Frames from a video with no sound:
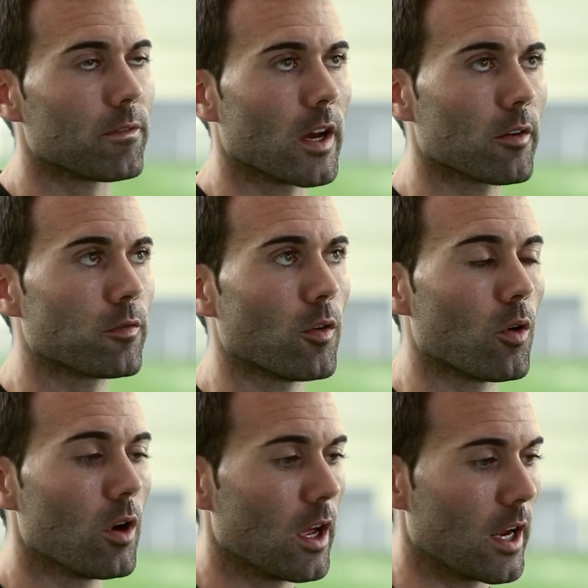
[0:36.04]

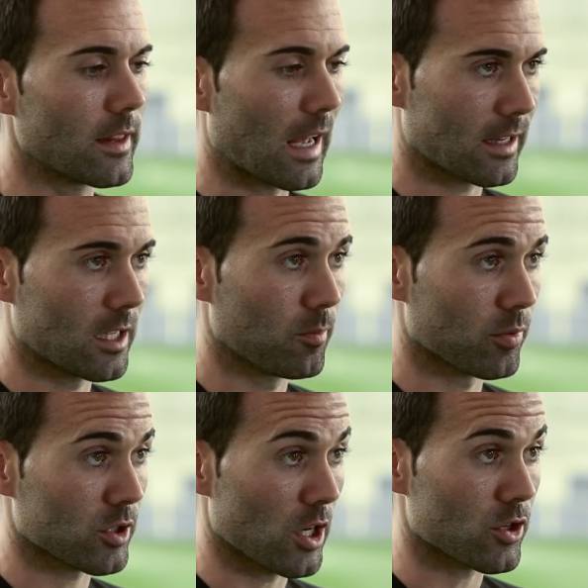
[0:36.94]
Therefore, in that keep
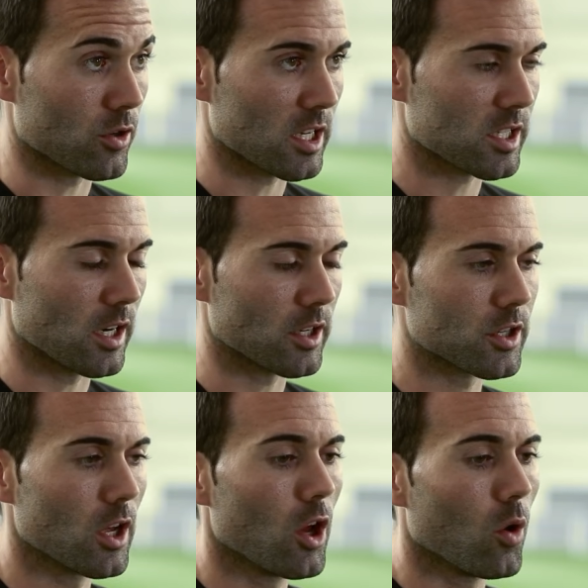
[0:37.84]
possession as such,